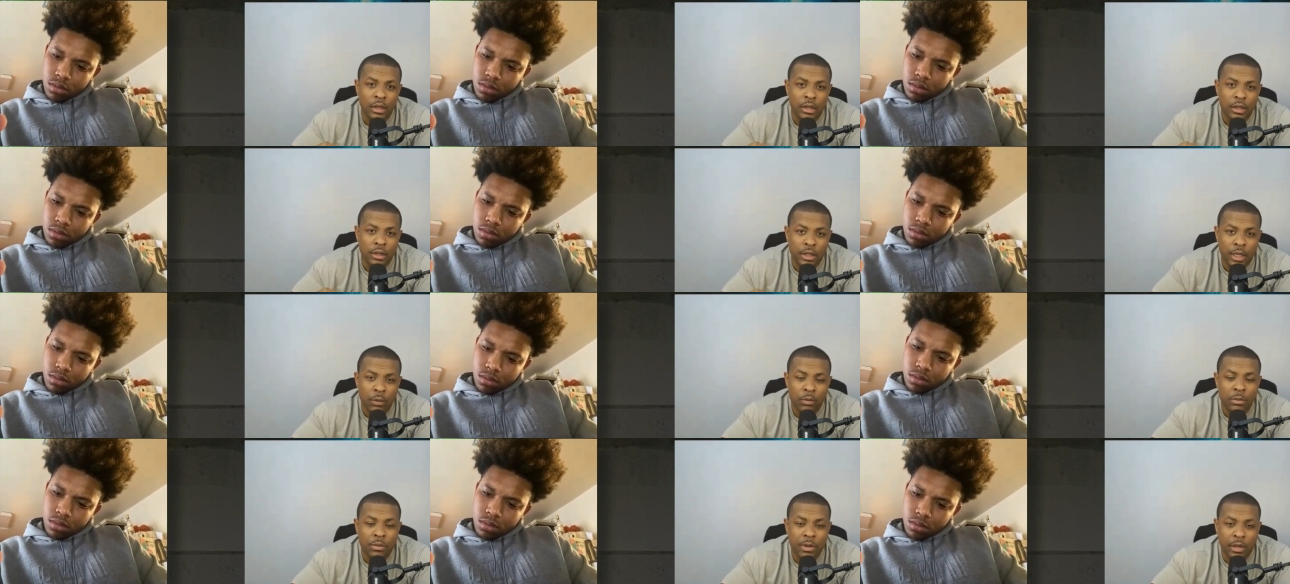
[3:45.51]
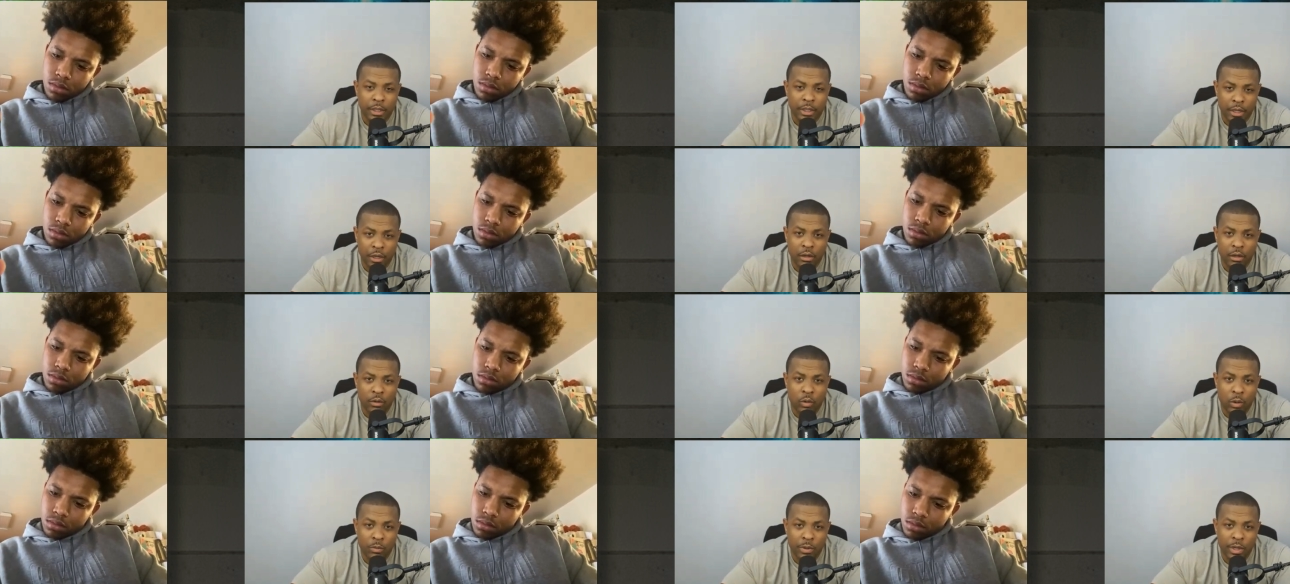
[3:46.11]
Speaker 1: Then what we're going to
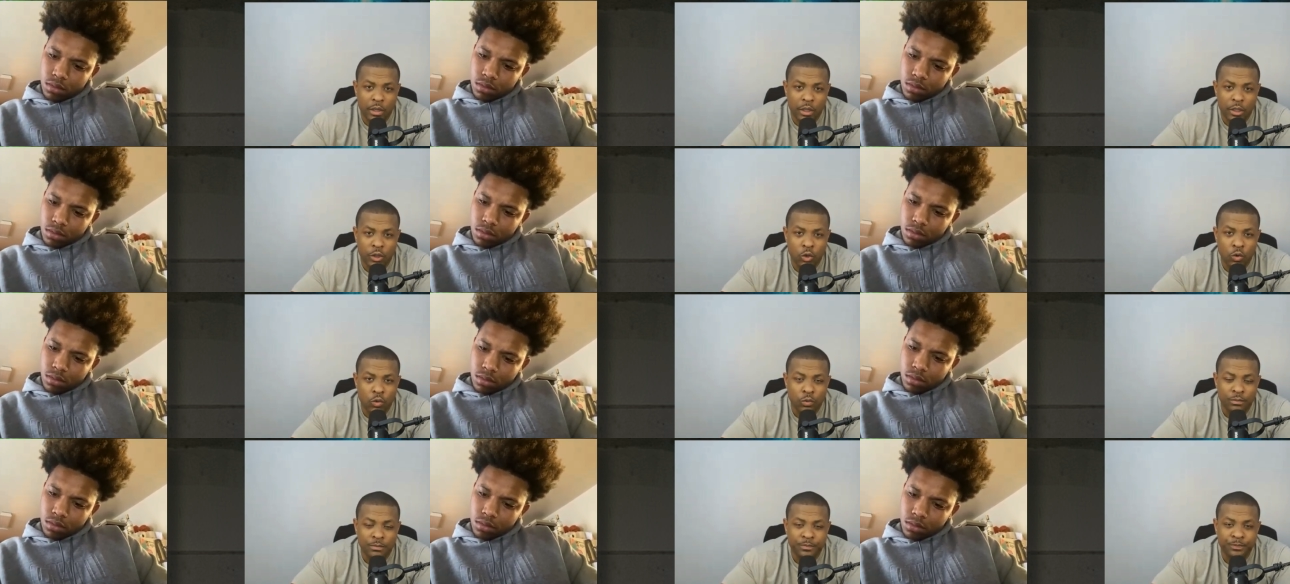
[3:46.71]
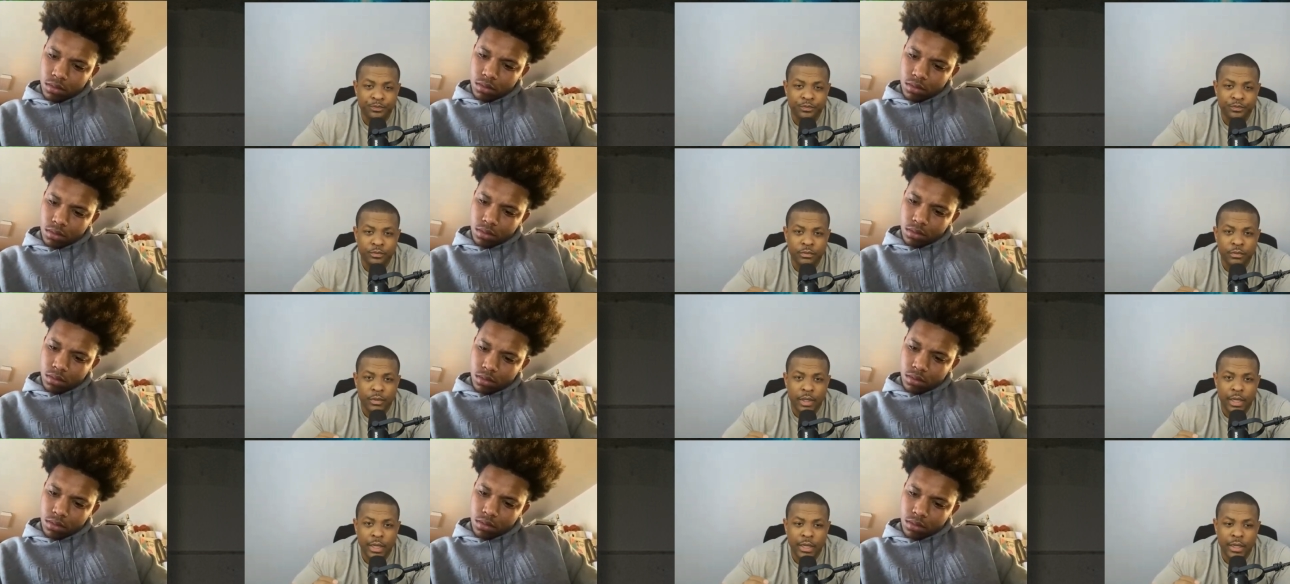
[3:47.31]
what we're going to do
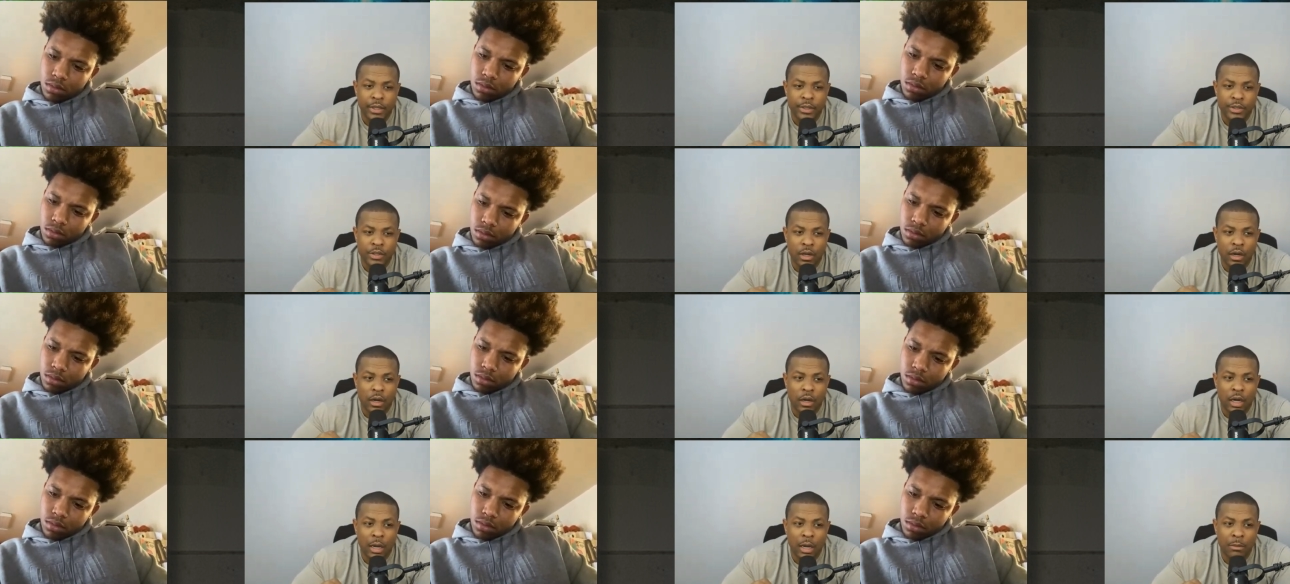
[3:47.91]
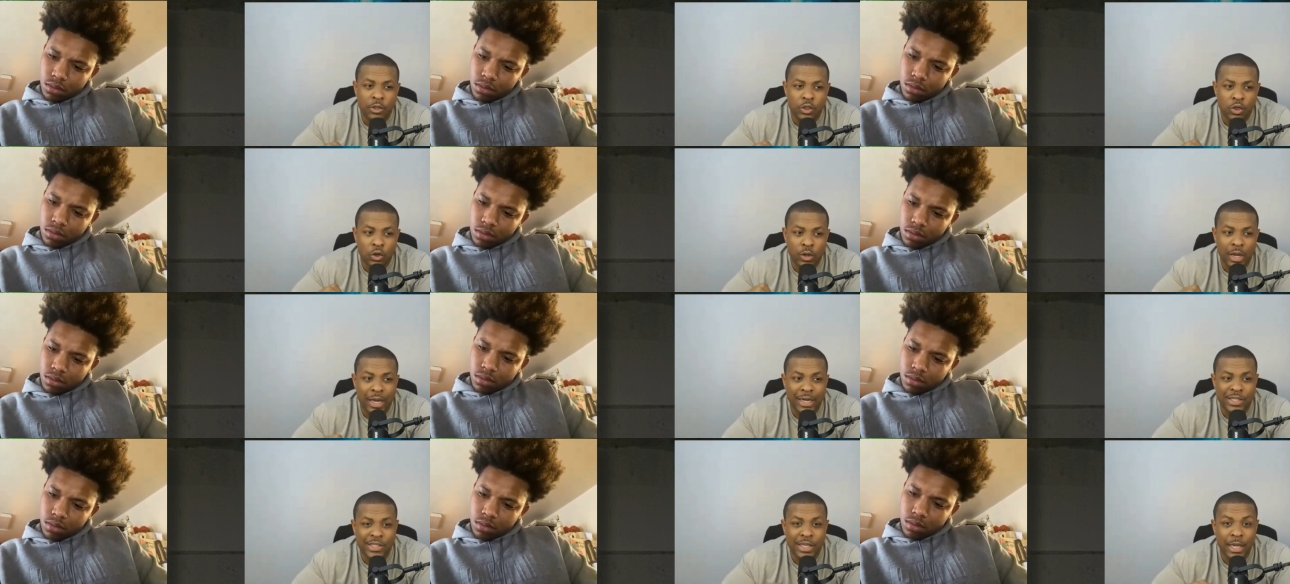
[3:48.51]
is uh, I'm going to show you how
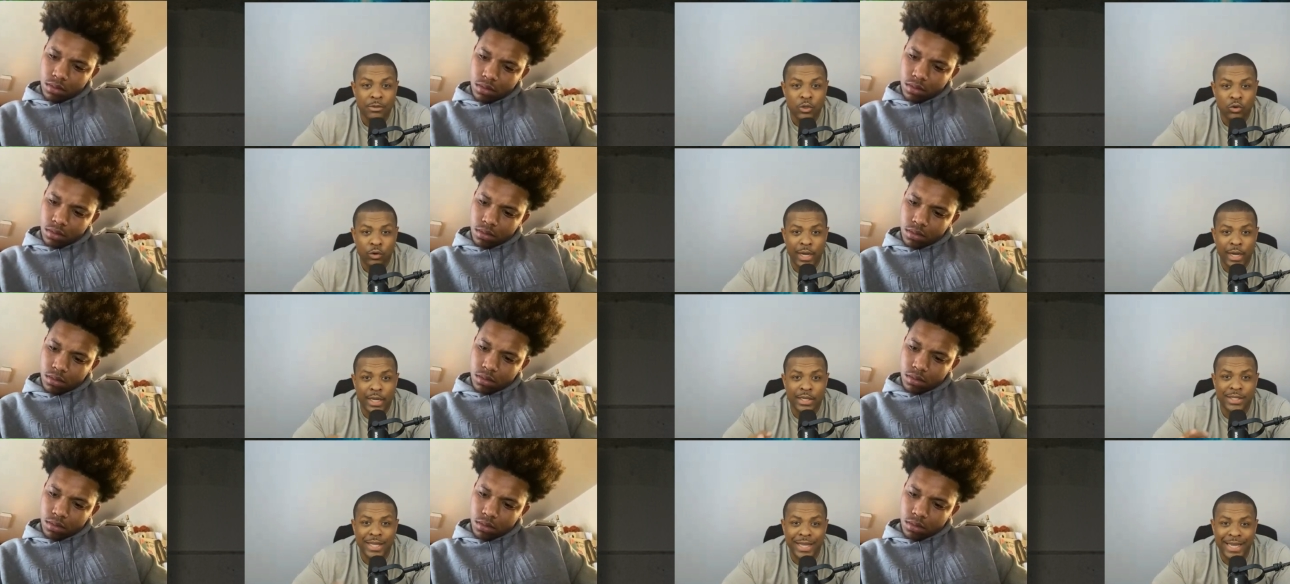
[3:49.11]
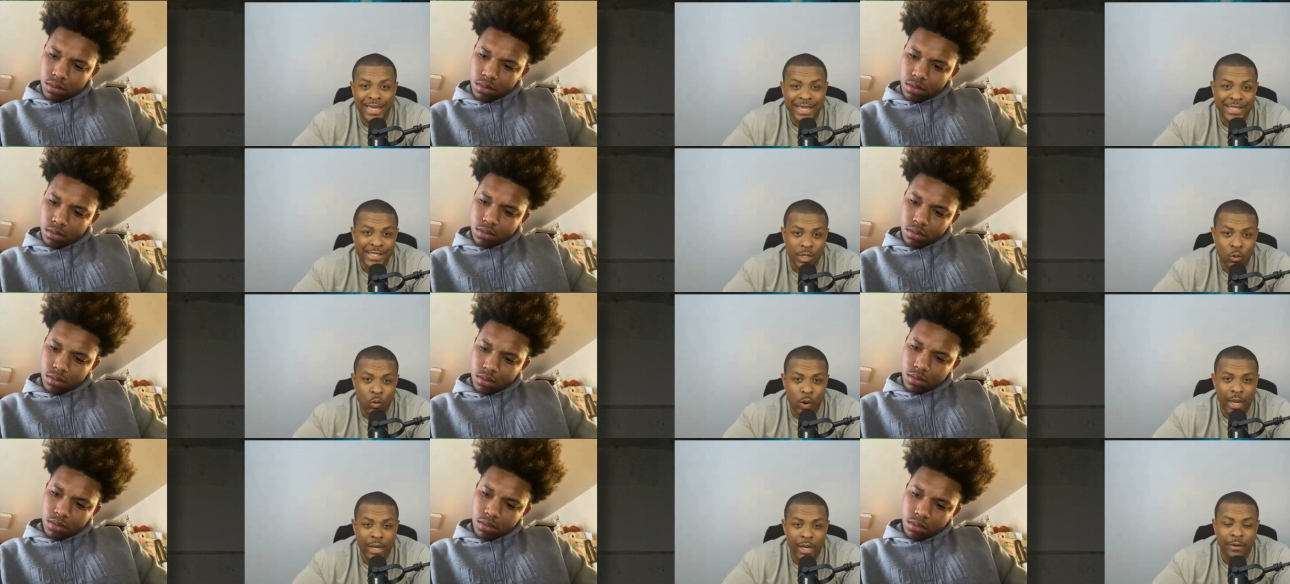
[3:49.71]
to skip trace the easy
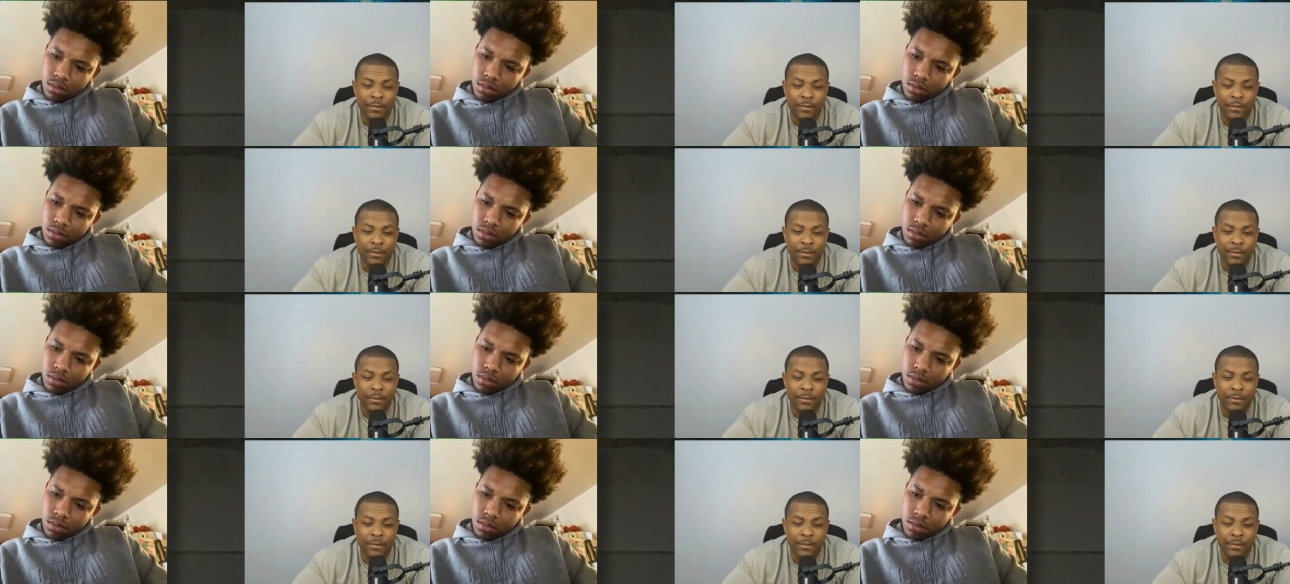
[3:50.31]
way.